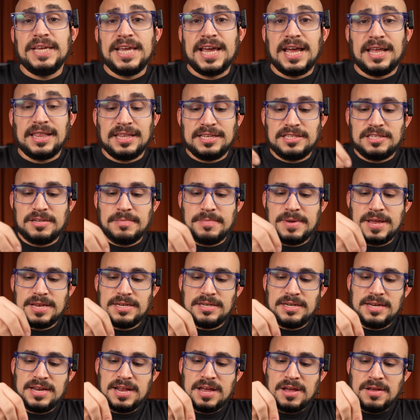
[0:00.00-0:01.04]
yeah, let's
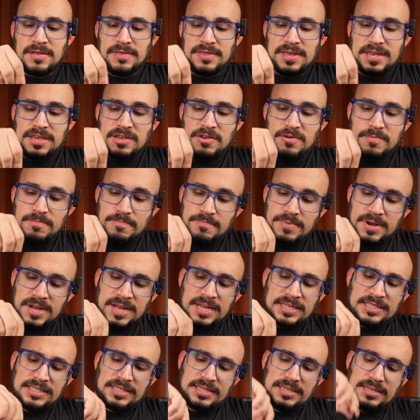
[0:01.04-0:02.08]
imagine now that you
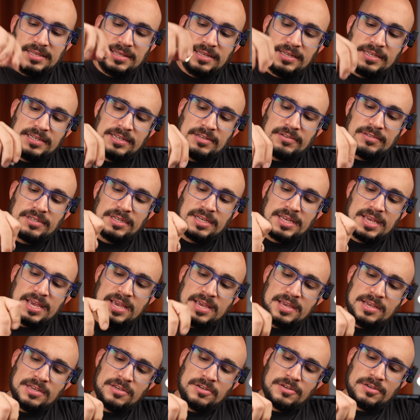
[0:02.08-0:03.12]
bought the tilter
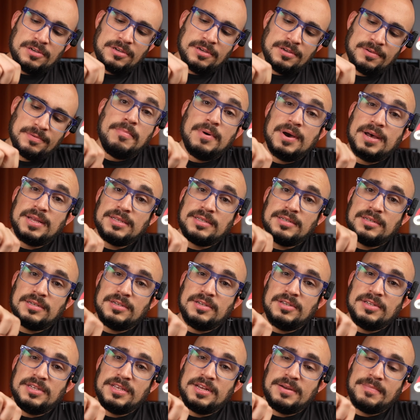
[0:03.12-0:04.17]
cage, but
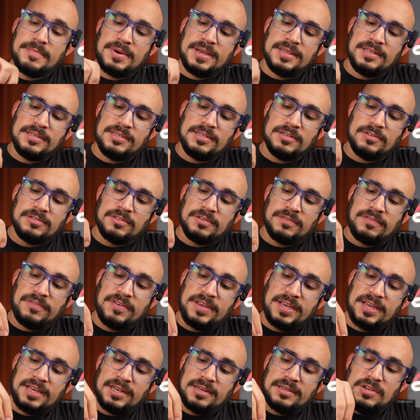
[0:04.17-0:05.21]
you didn't buy the tilter
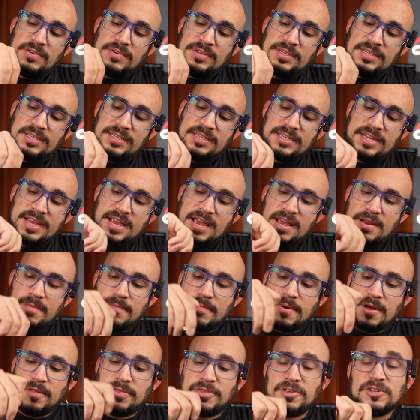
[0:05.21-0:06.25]
fan. You instead
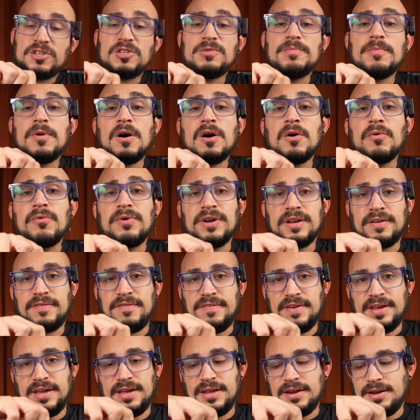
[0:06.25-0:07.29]
bought the Smallrig
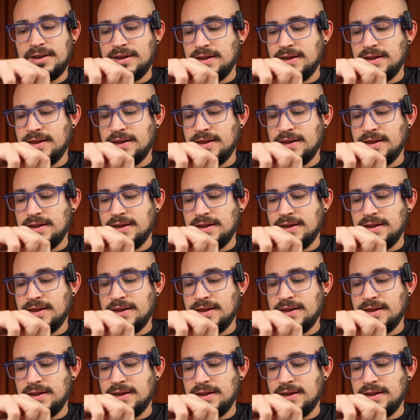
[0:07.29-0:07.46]
fan